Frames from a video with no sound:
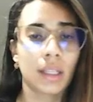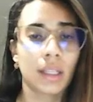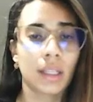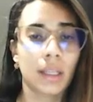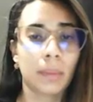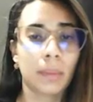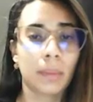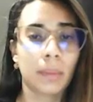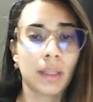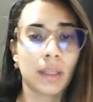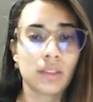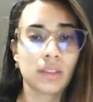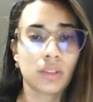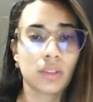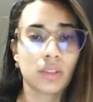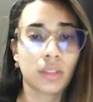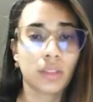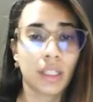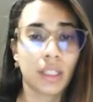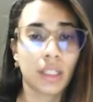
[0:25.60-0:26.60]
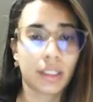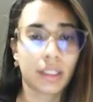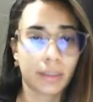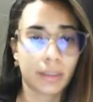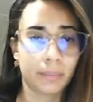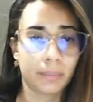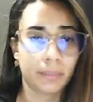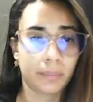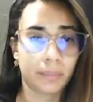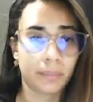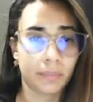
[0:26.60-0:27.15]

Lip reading: The Brainstorm diagram.